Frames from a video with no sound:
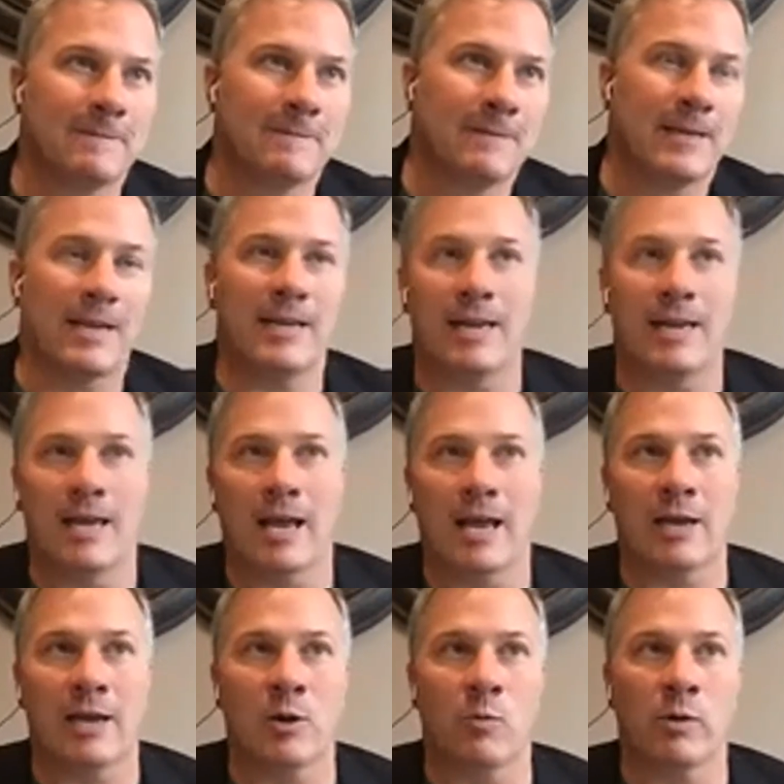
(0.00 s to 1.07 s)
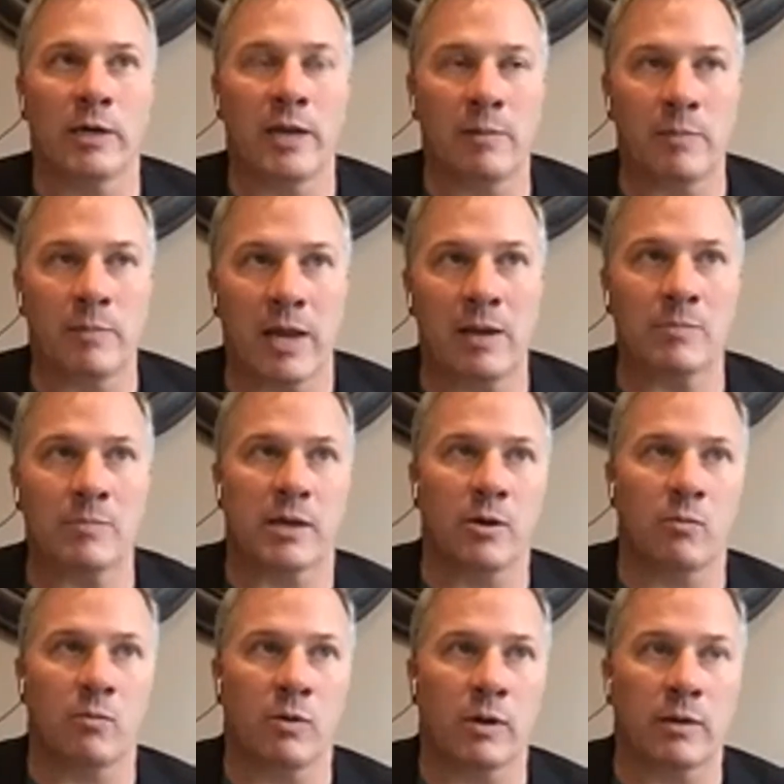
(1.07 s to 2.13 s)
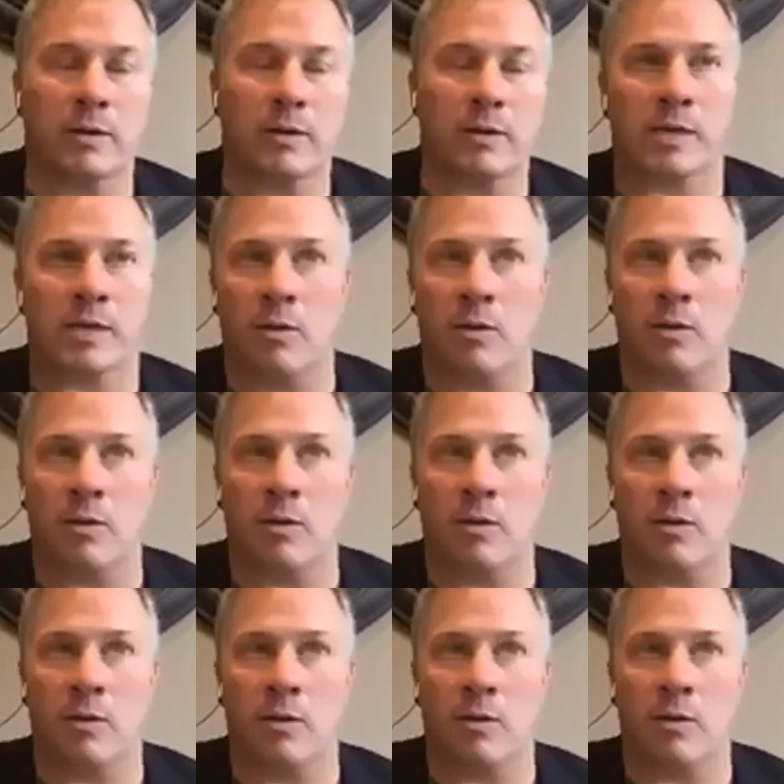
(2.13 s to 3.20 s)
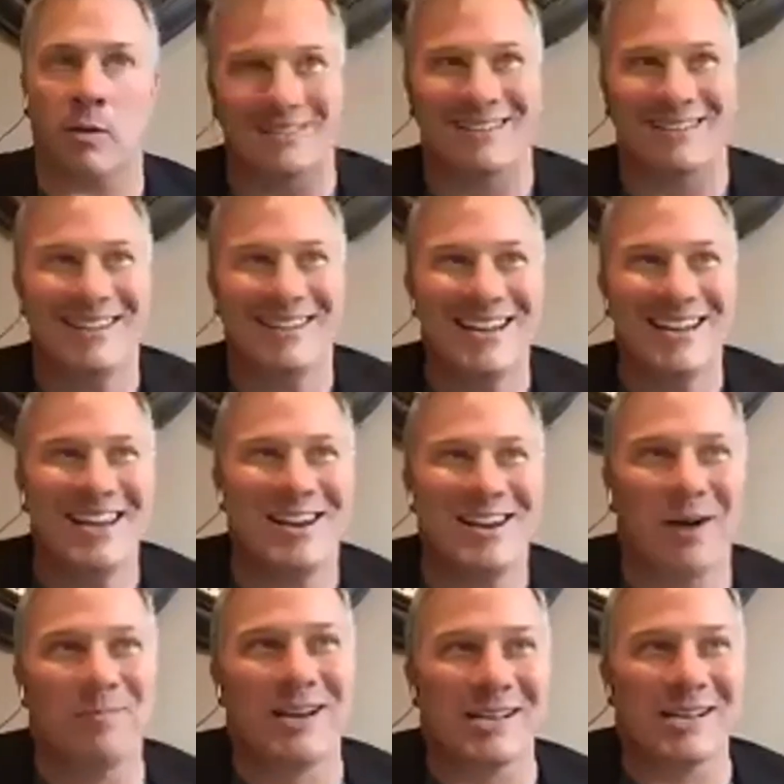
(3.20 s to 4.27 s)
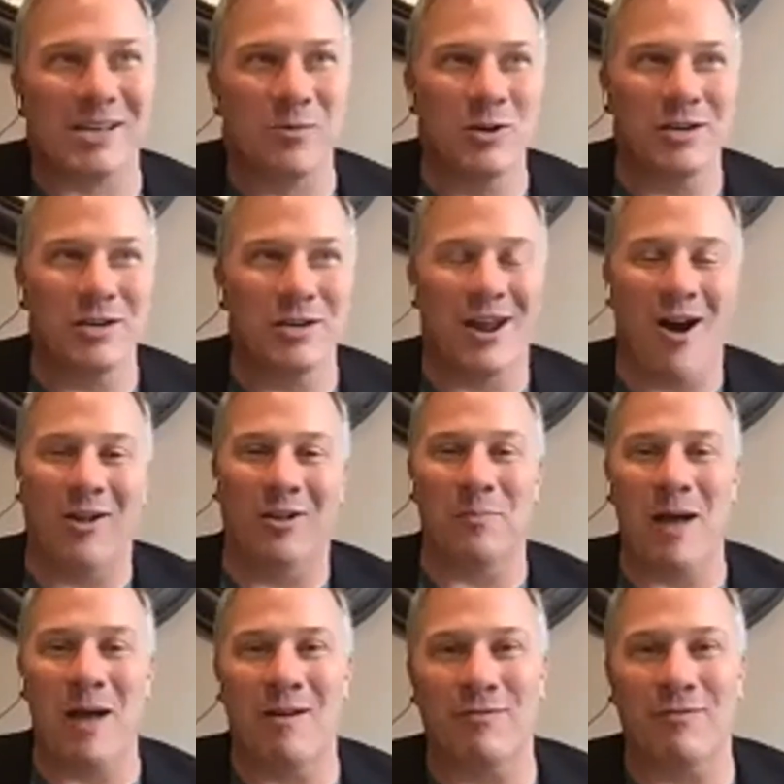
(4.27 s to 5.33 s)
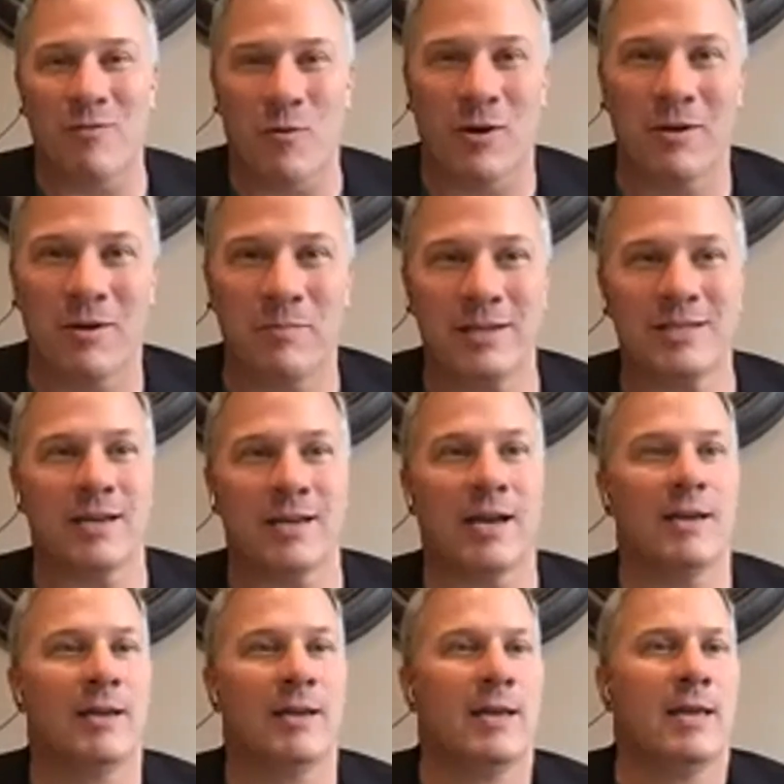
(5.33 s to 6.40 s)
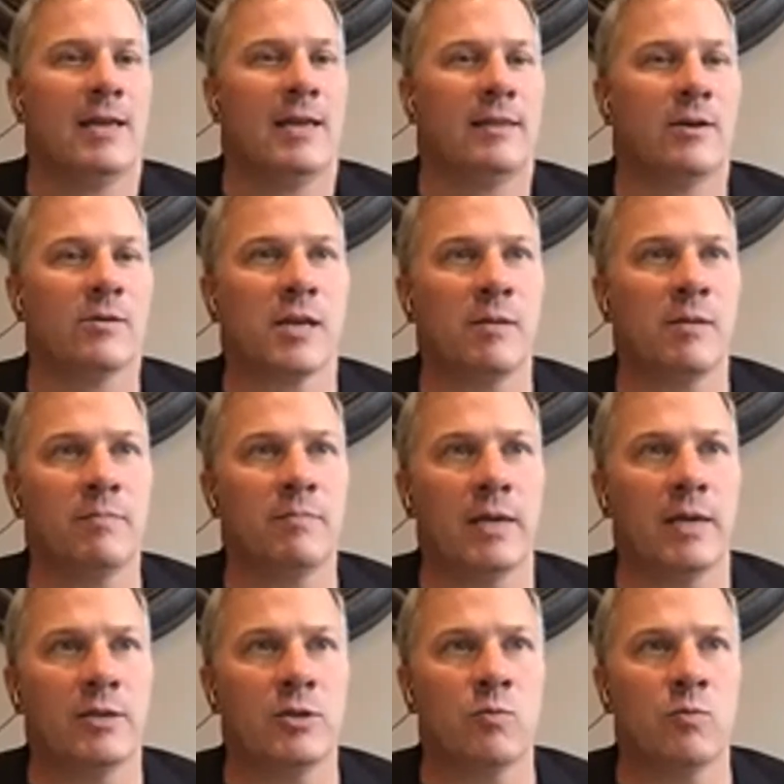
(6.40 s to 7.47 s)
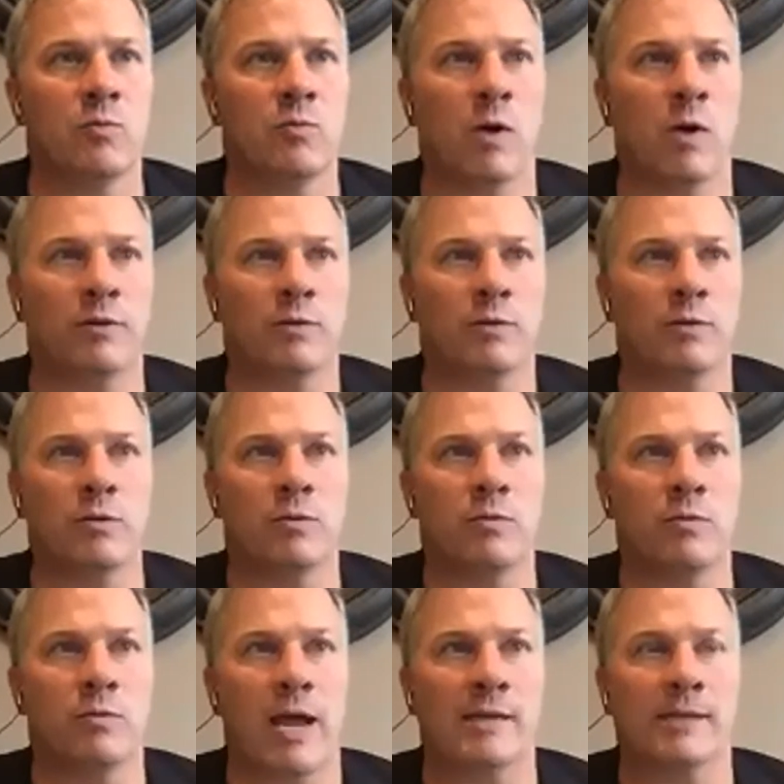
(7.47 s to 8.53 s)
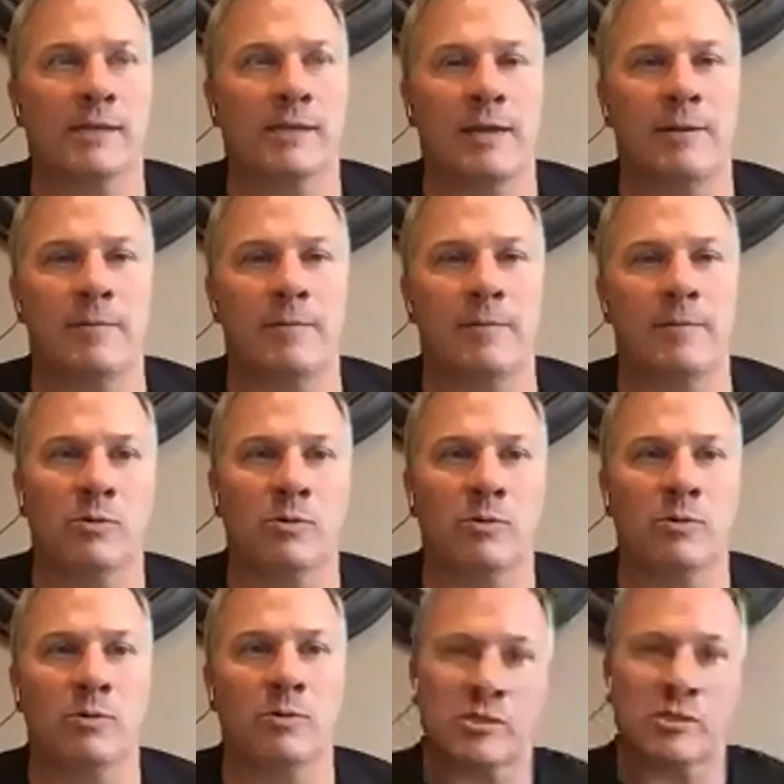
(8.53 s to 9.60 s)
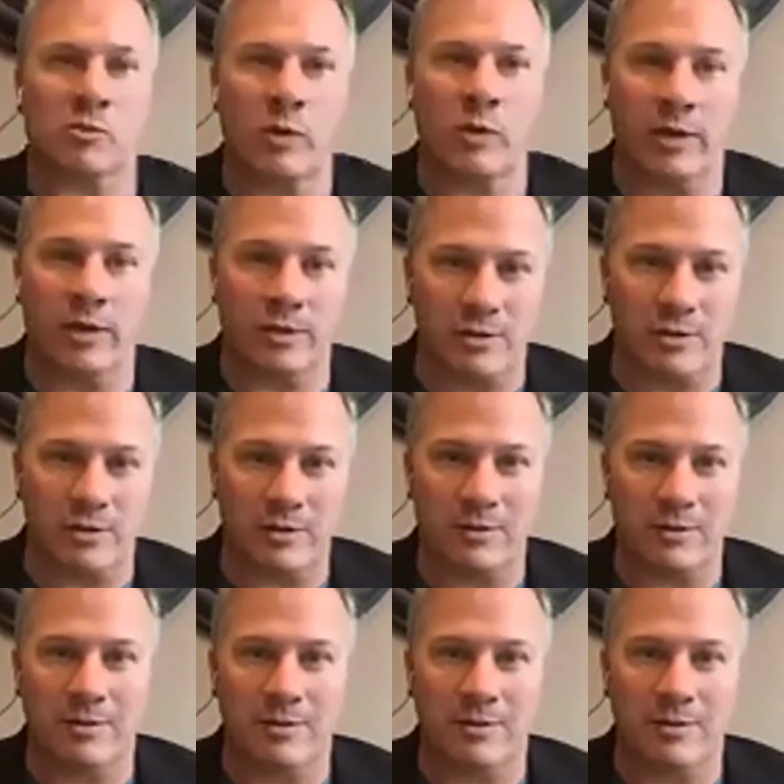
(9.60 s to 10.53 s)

and again, I don't want to name names. I don't want to, because I'll miss some, not because I wouldn't call them out for it, but there are some that do what they're do as almost like a bait and switch.